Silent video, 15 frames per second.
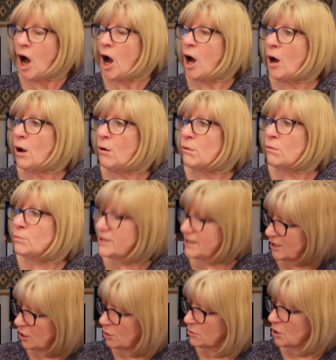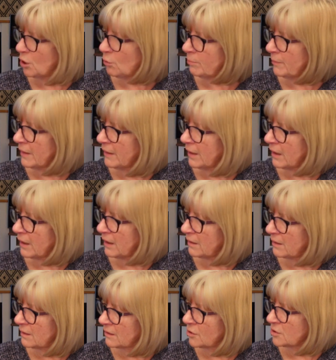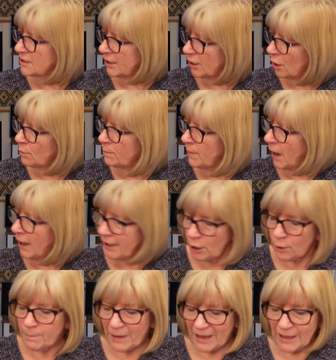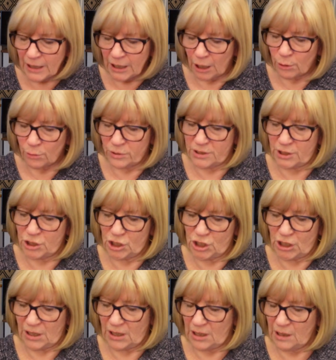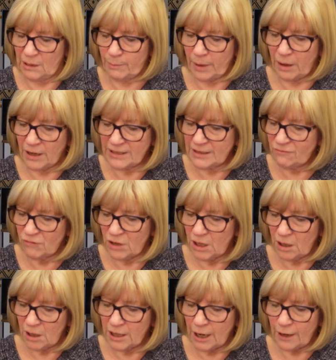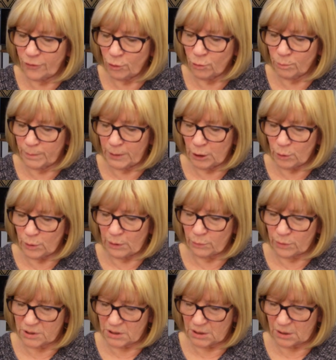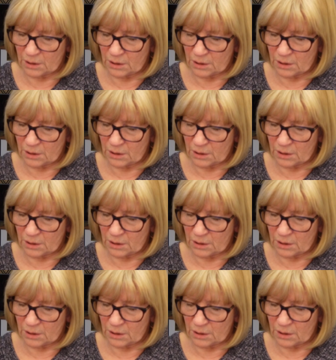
Oh, was it you told me that? Because I know Bingo's a she, but I didn't realise. I thought Bluey was a.